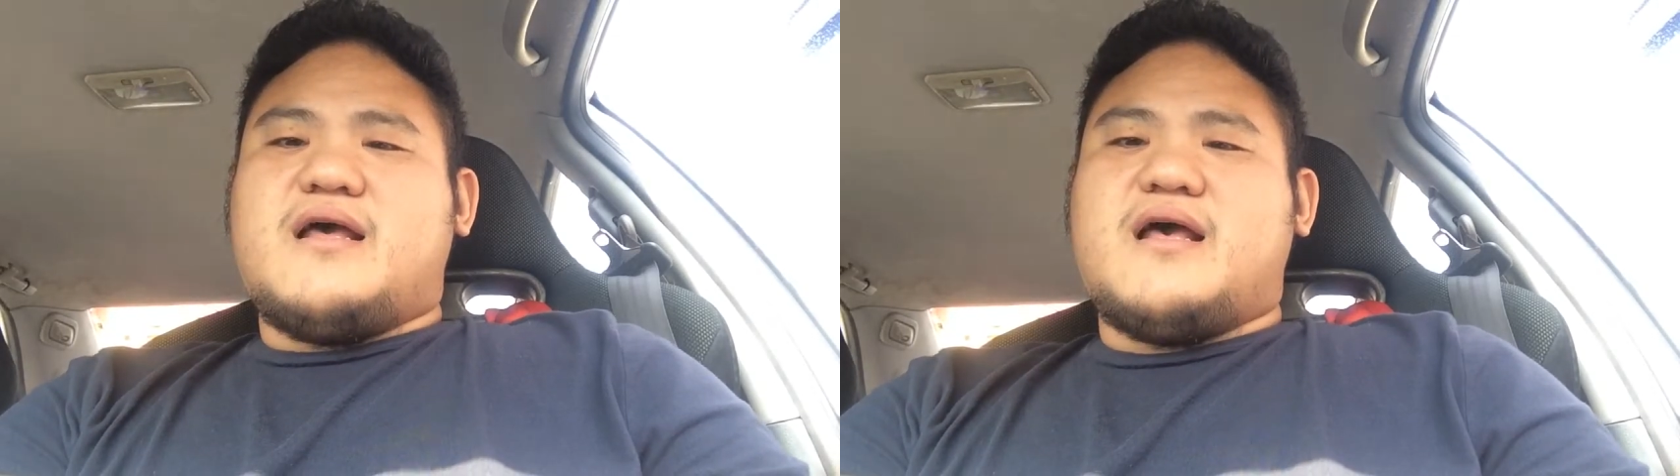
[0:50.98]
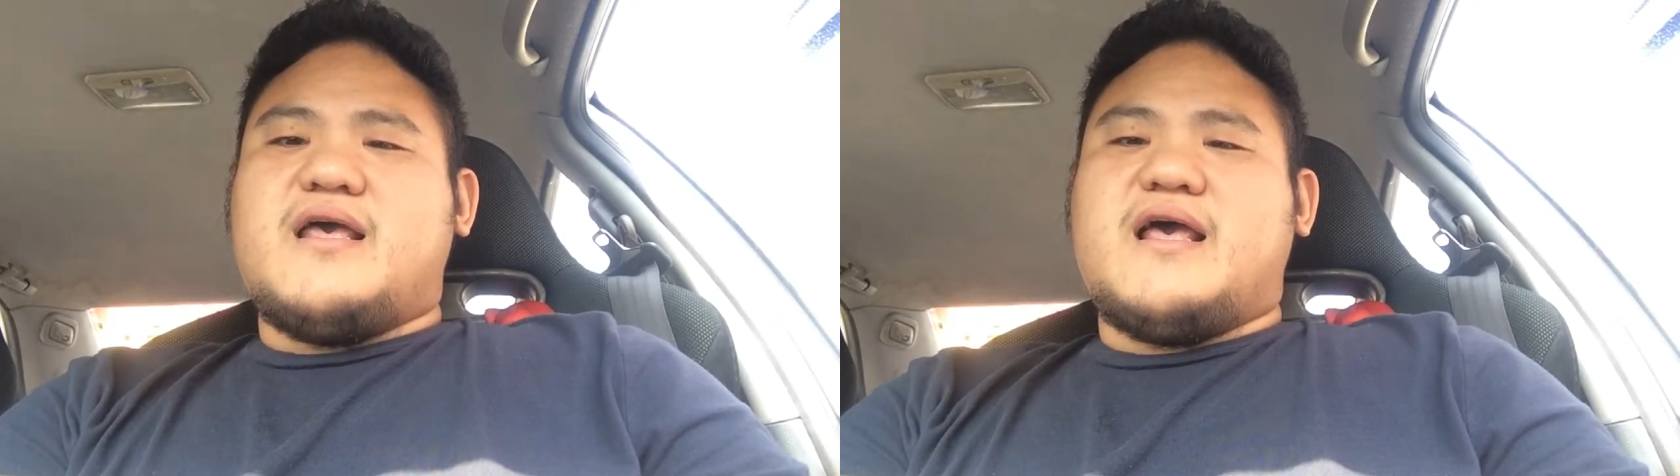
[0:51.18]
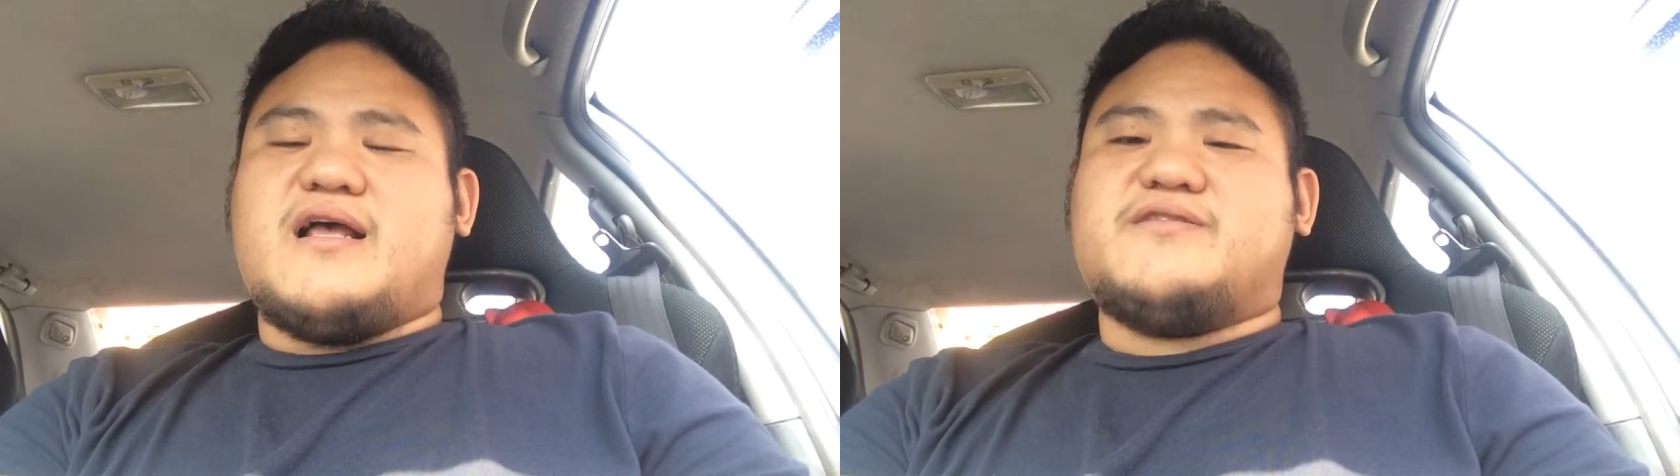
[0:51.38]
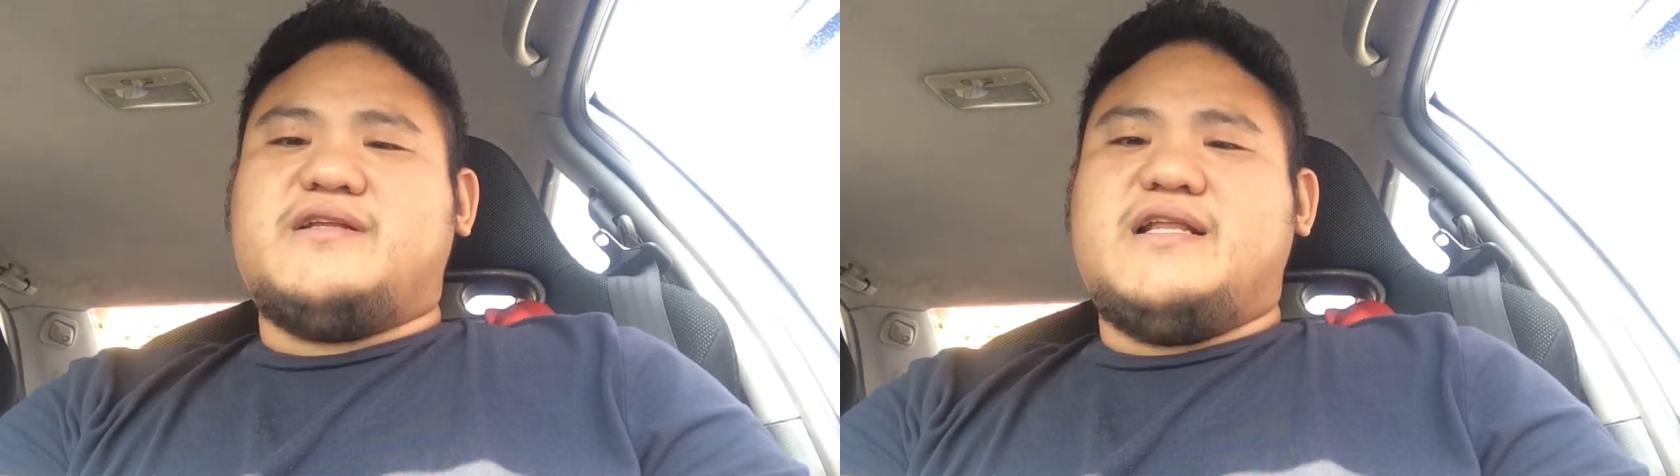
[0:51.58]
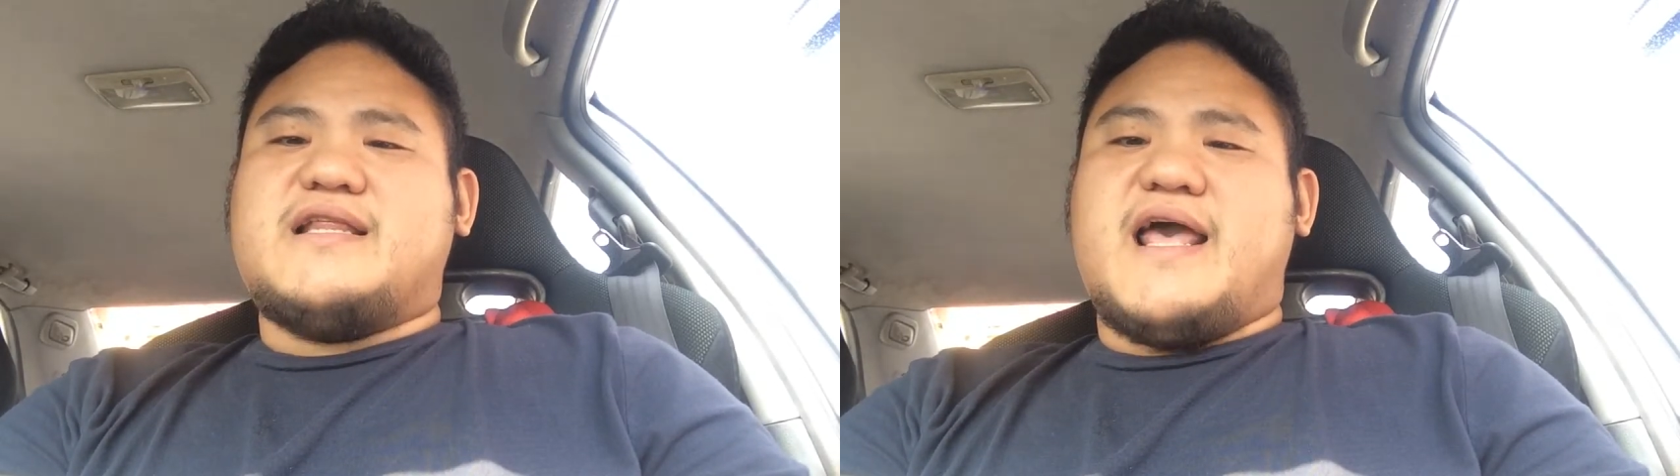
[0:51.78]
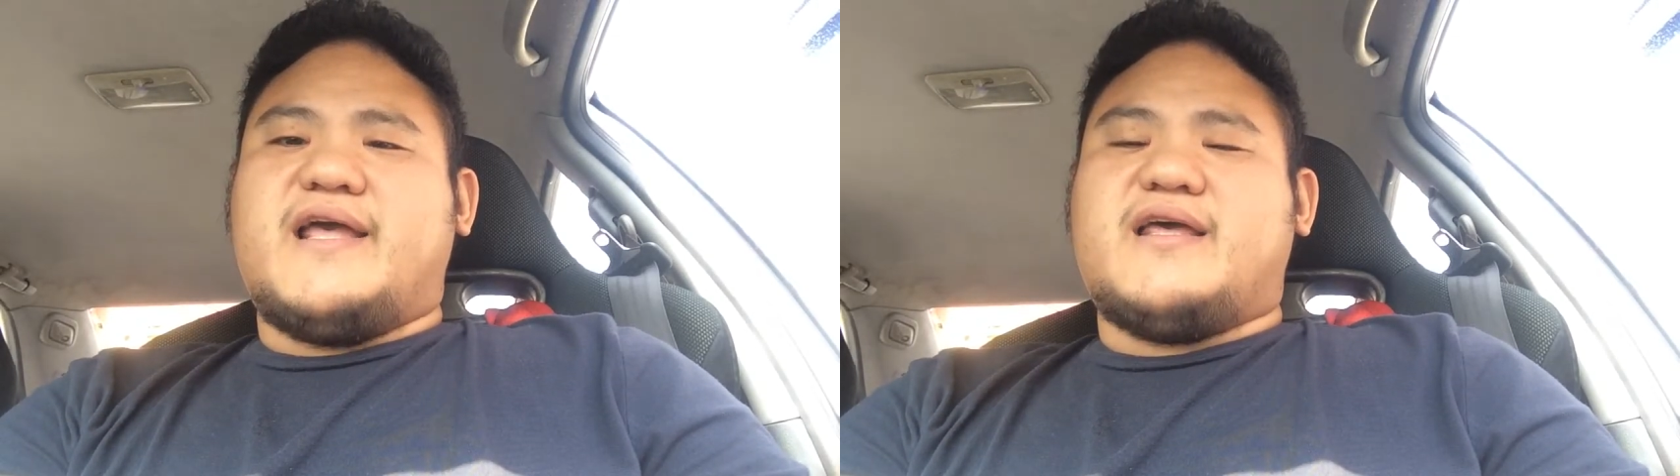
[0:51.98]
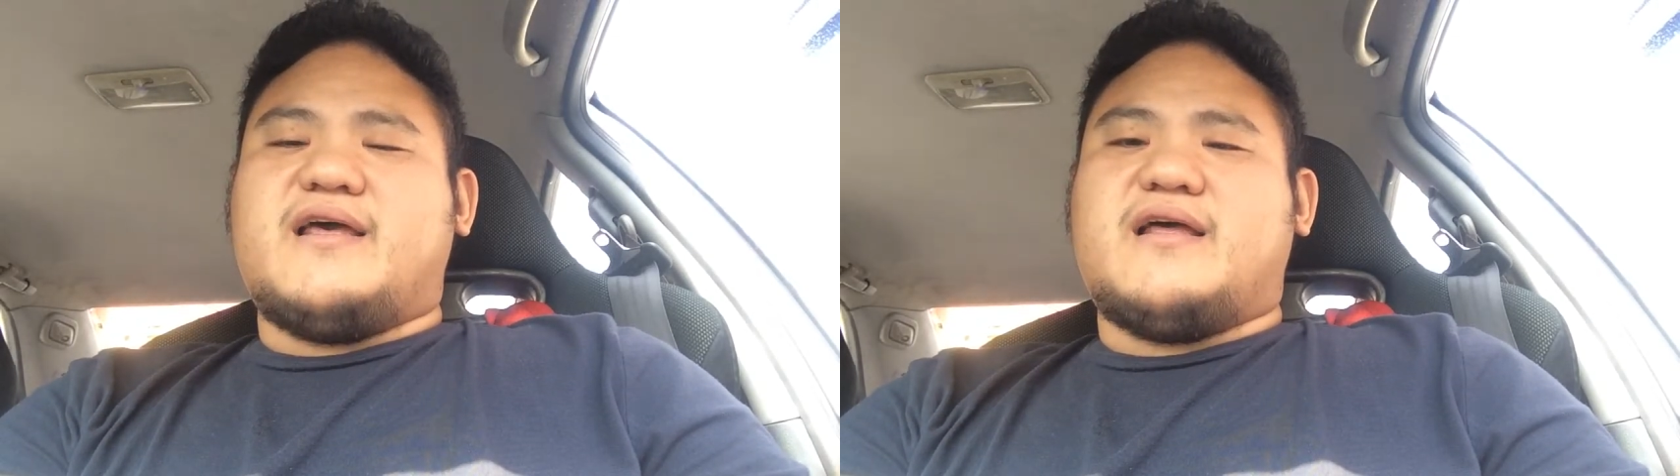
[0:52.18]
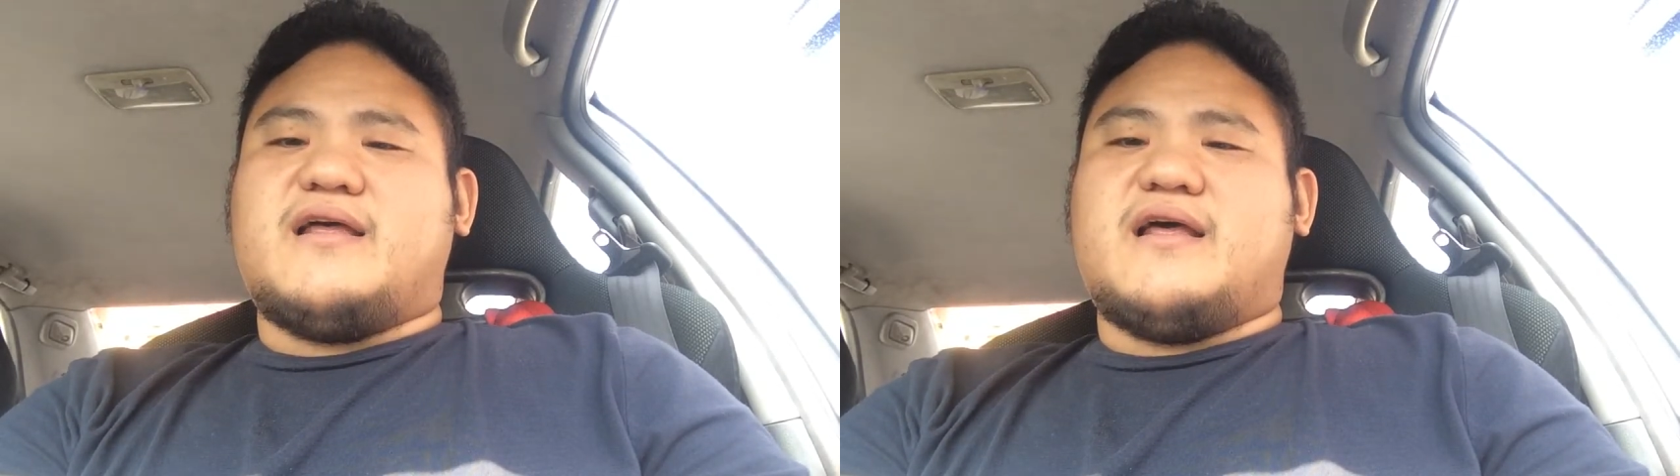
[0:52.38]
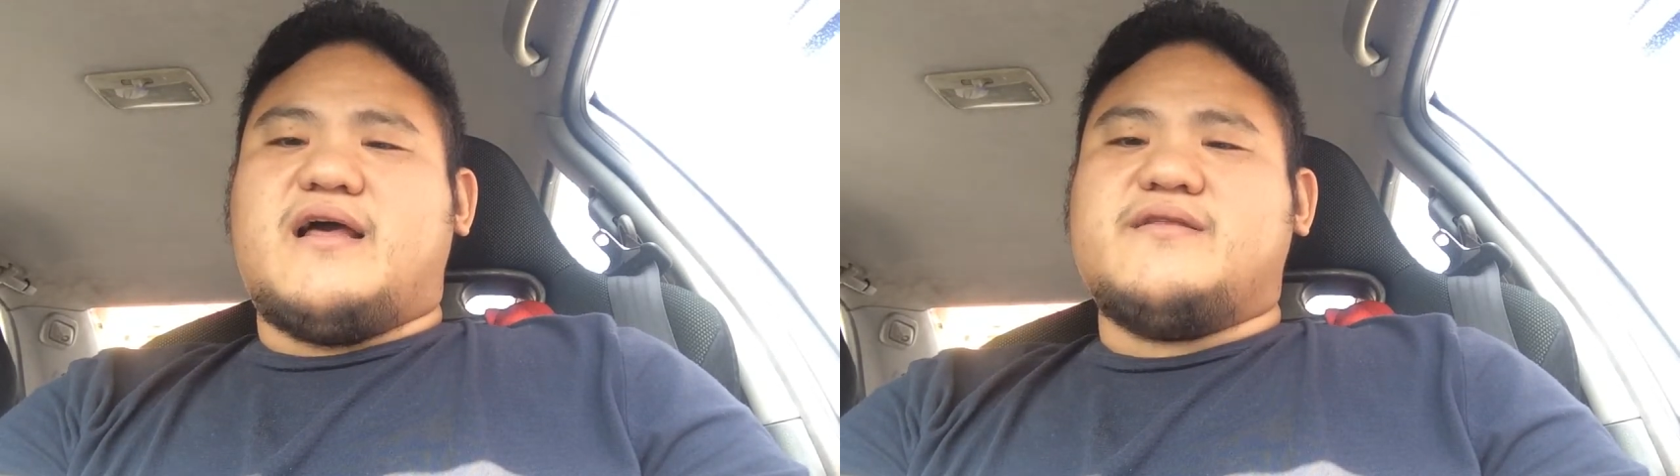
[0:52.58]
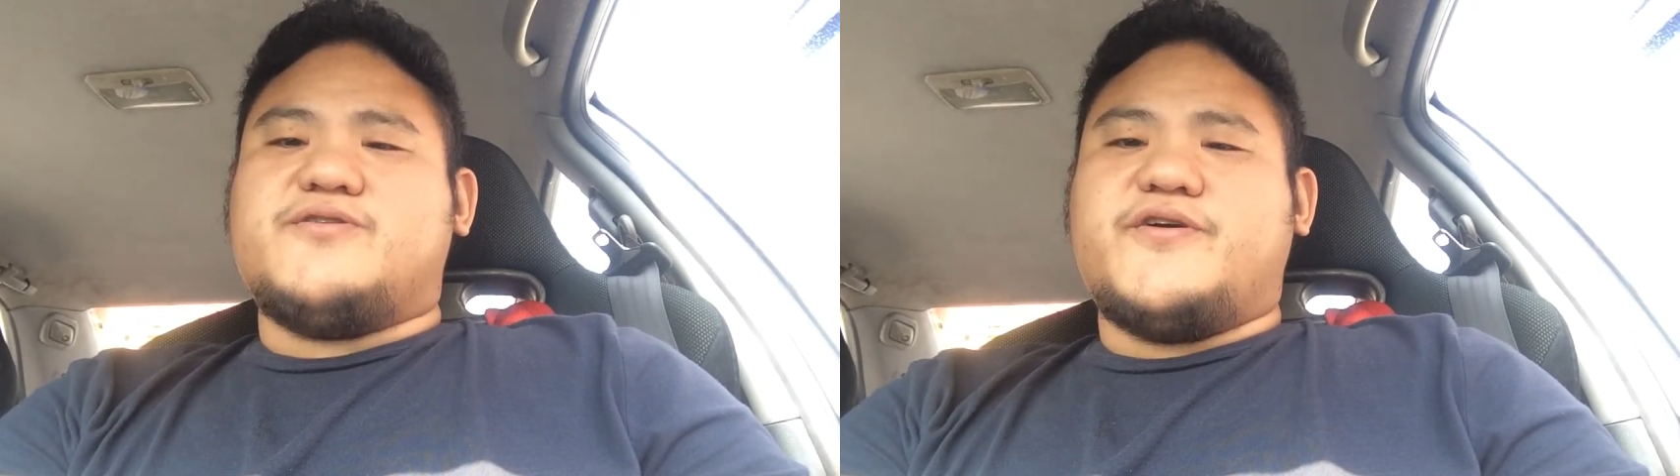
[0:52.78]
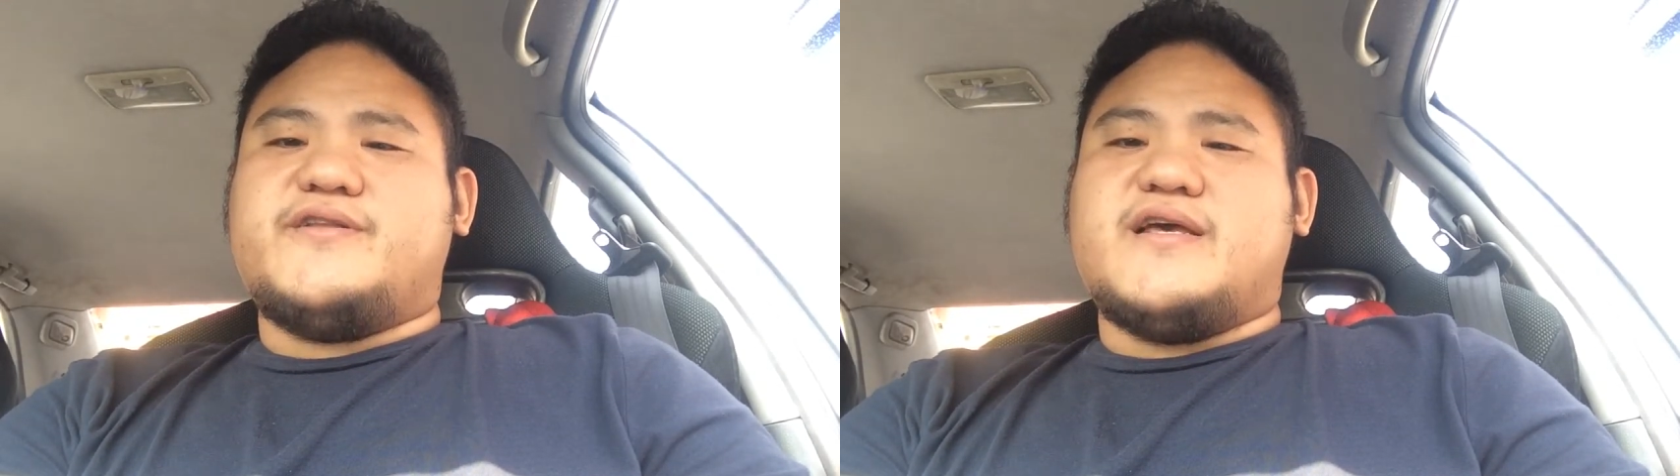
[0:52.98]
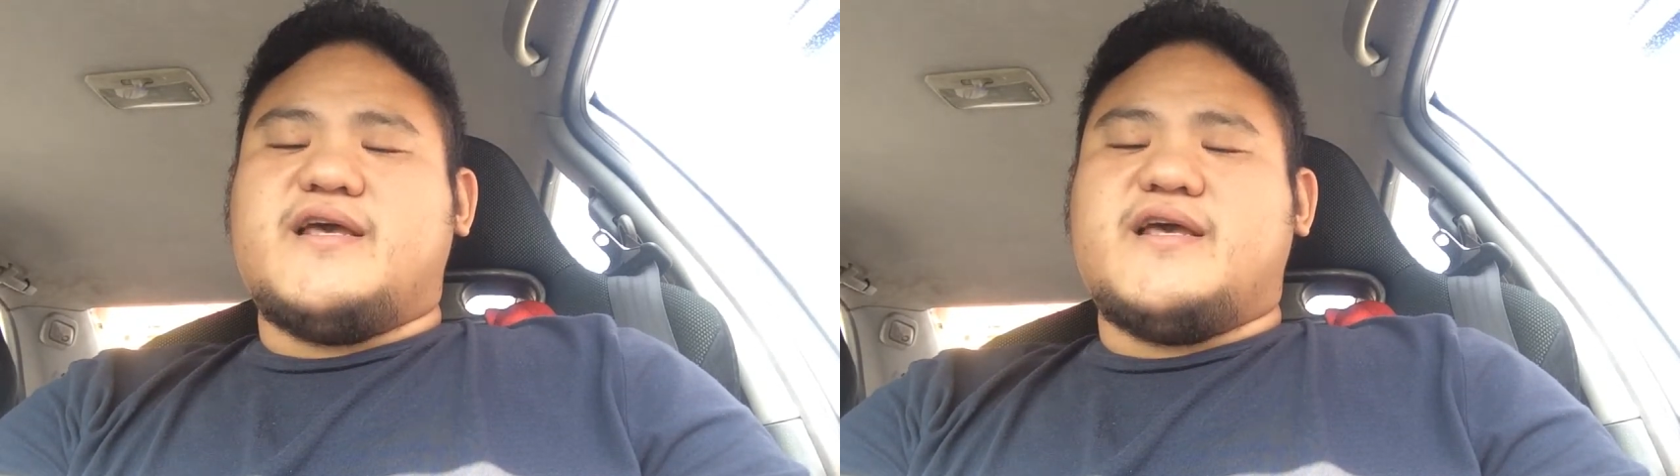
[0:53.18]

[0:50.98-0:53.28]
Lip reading: I actually like Android